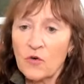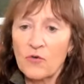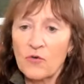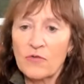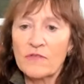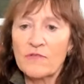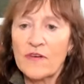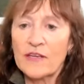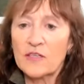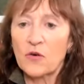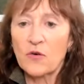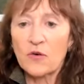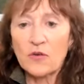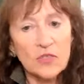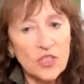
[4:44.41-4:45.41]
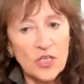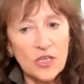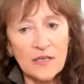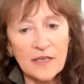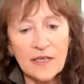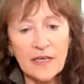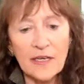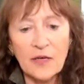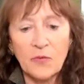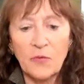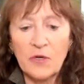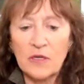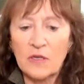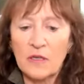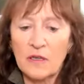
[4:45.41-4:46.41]
or eventually it
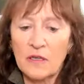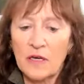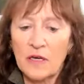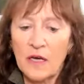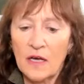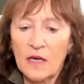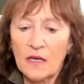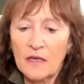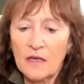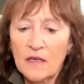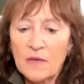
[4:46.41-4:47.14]
will uh,